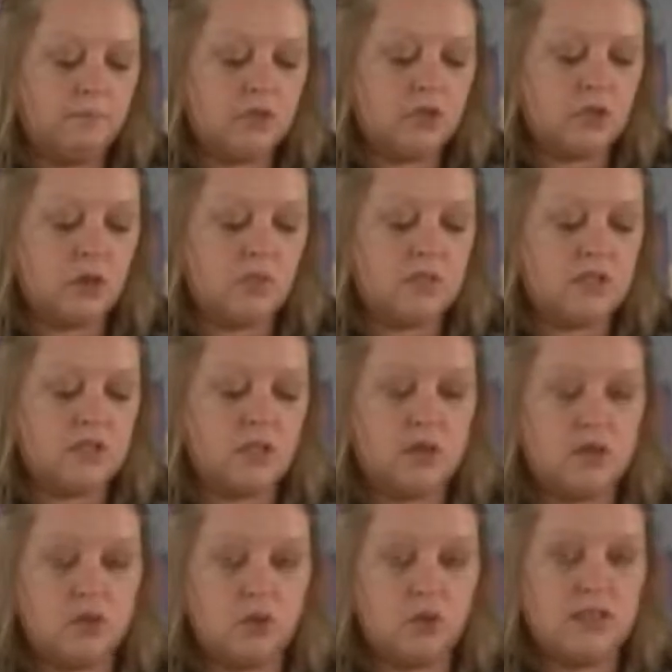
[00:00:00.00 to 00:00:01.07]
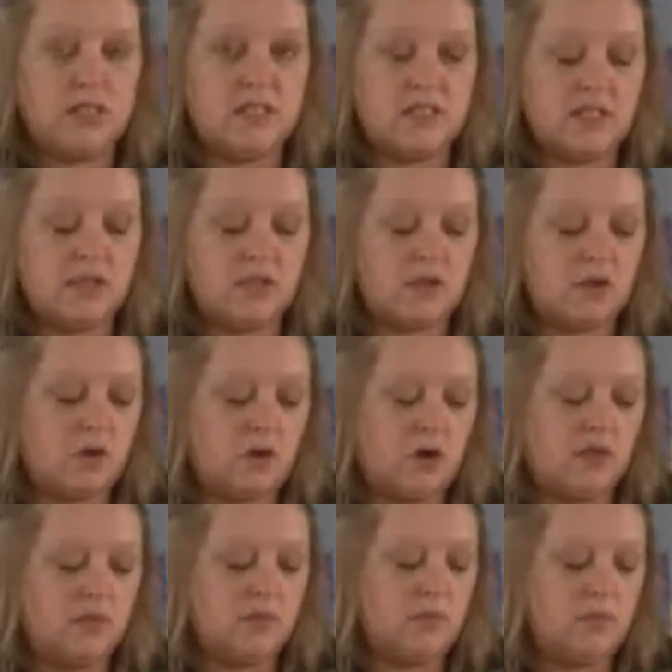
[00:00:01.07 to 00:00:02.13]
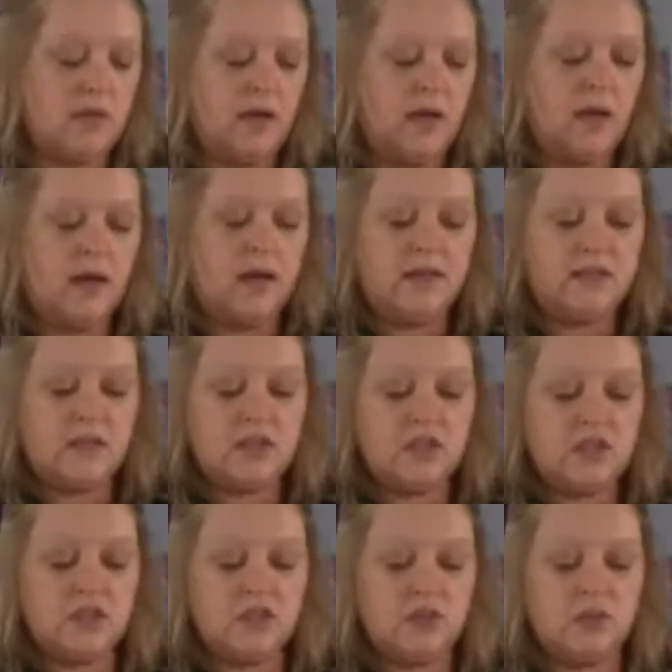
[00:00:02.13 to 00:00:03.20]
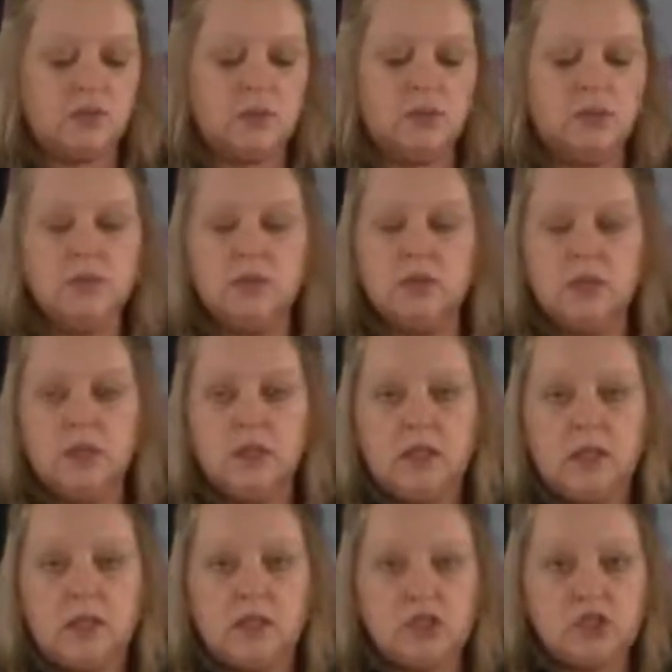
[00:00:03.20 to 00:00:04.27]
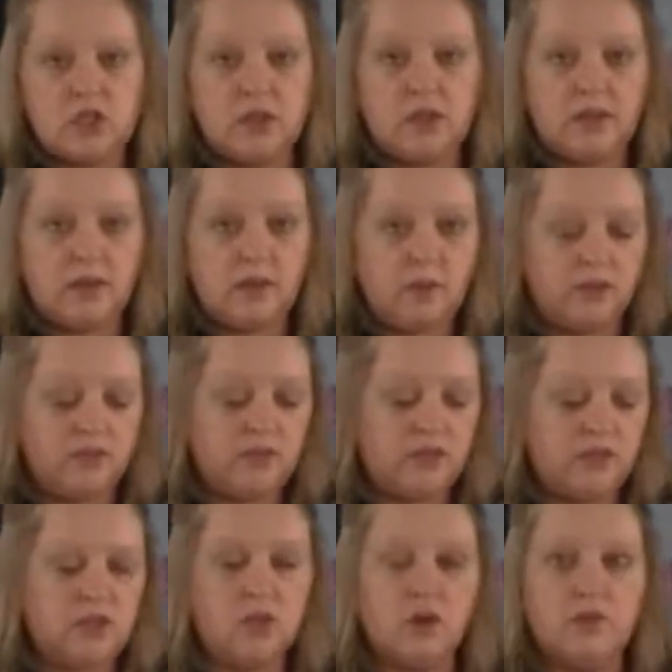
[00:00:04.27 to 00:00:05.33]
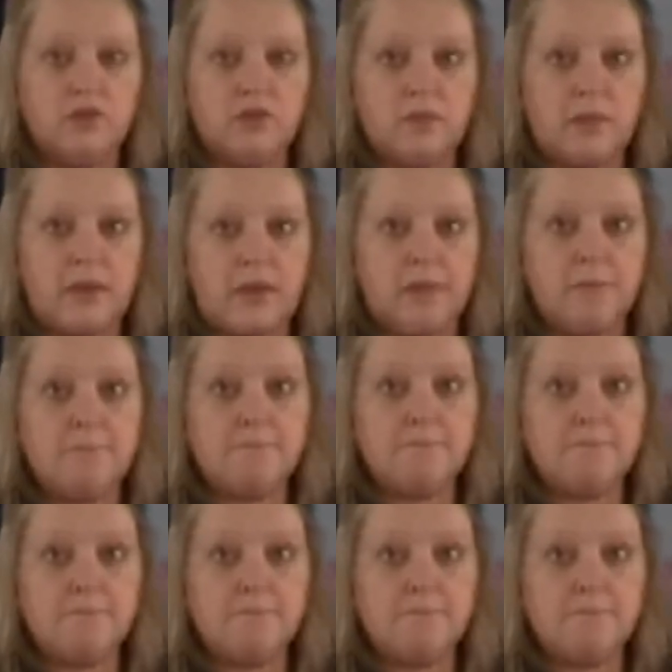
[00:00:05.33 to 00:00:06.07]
so I'm just going to join these together, iron them and attach it to the quilt and show you how I finish it off from there.